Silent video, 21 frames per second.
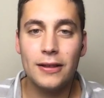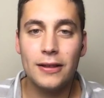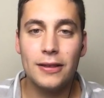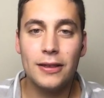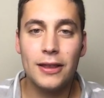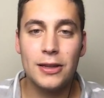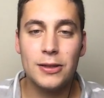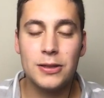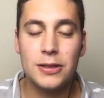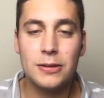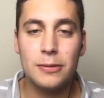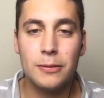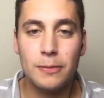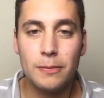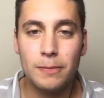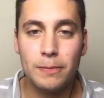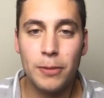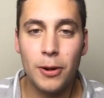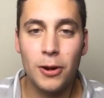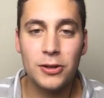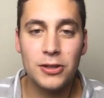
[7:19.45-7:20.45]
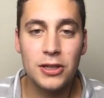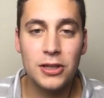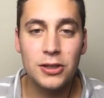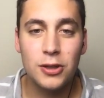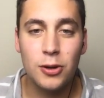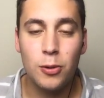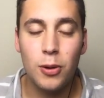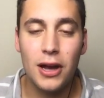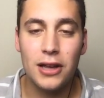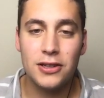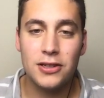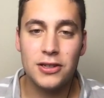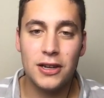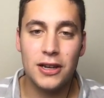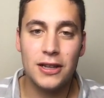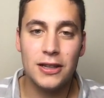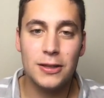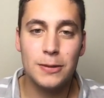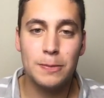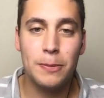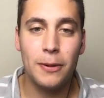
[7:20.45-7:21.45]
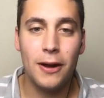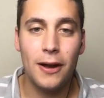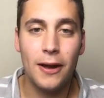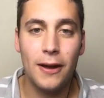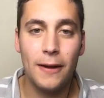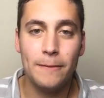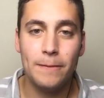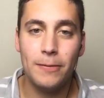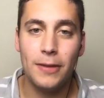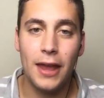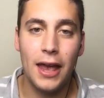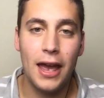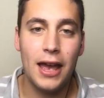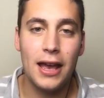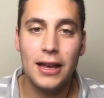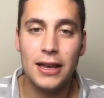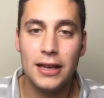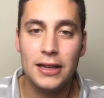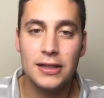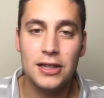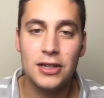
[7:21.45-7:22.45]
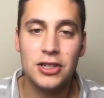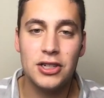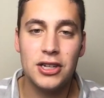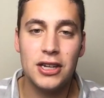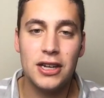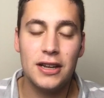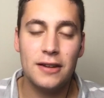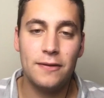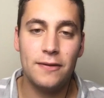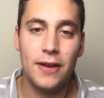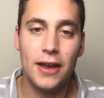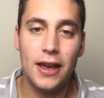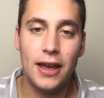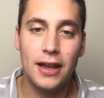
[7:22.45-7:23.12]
this person's questions, but hey, he's a Sheehan fan.